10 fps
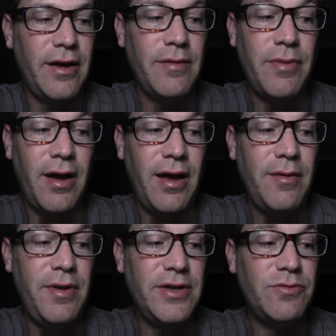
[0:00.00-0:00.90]
and
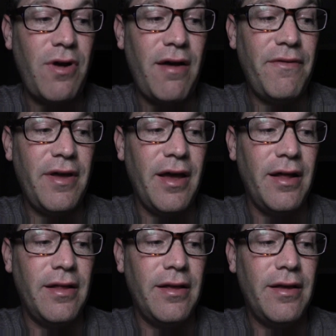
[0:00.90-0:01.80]
behind me is
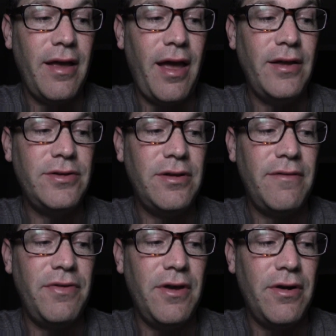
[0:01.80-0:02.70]
Raphael, angel
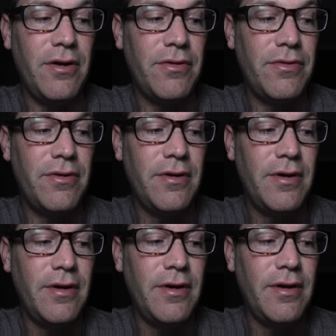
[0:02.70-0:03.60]
of the earth,
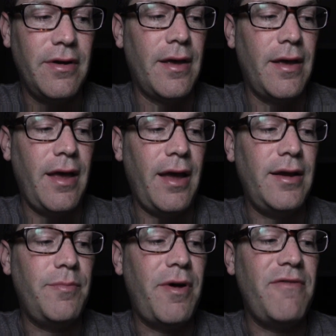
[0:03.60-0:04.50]

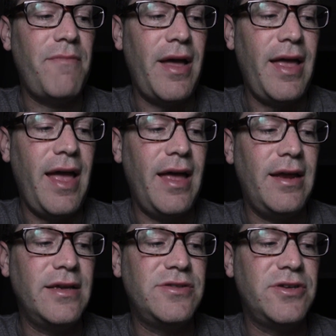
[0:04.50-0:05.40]
and above my
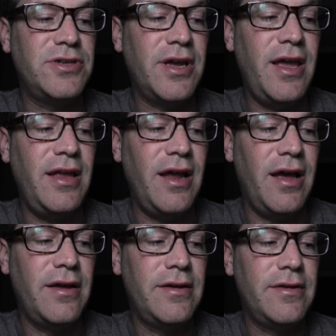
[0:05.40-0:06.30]
head is the
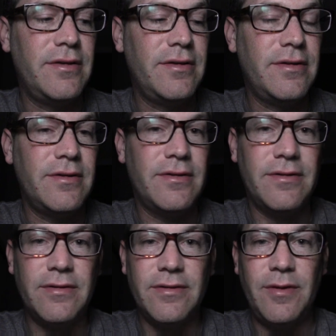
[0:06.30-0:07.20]
Shekinah,
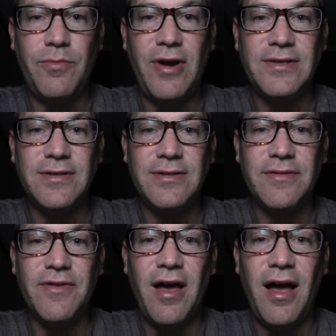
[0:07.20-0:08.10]
the presence
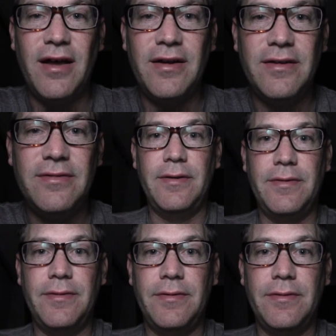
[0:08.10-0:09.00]
of God.
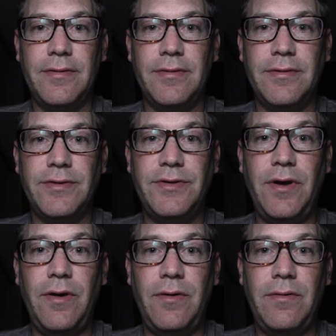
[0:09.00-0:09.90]

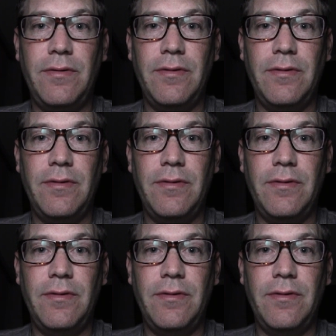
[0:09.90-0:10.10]
So